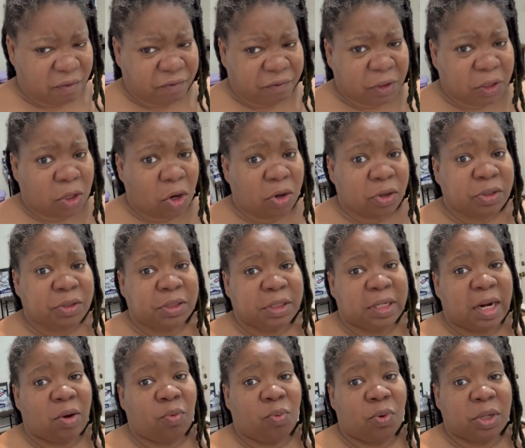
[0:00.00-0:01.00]
longer than
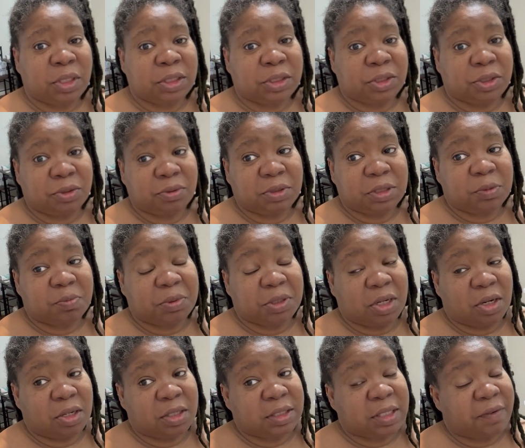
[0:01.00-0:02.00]
I wanted to, it's
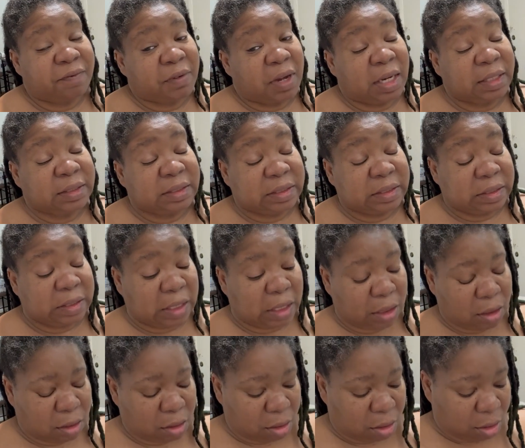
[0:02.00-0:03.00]
because I've gotten
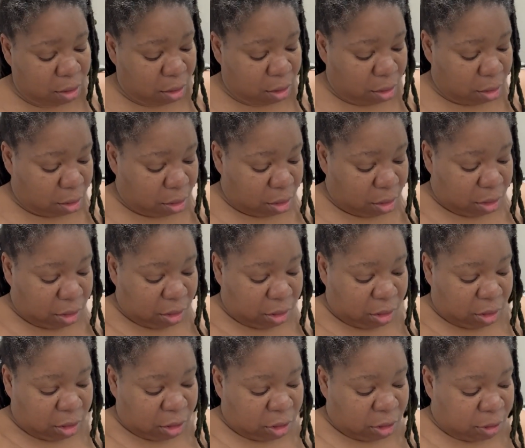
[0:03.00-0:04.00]
sick.
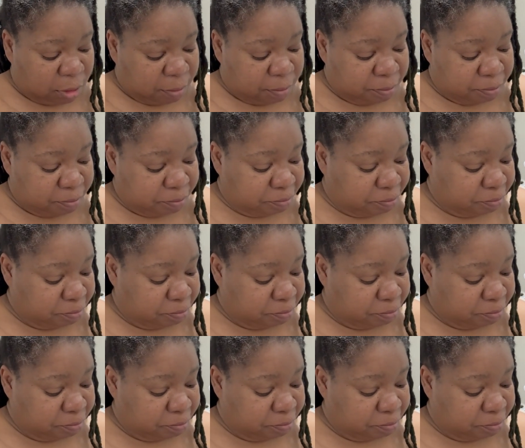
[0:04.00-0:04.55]
I'm